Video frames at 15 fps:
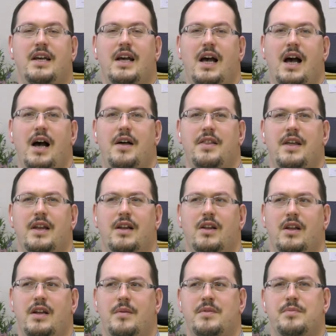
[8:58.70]
uh, that a
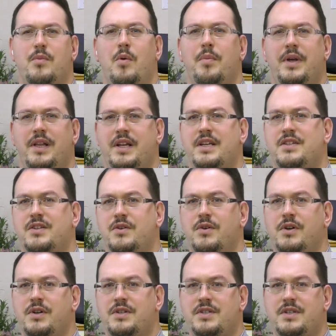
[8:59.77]
lot of times mobility
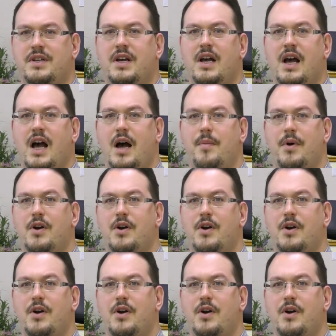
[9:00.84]
scooters um,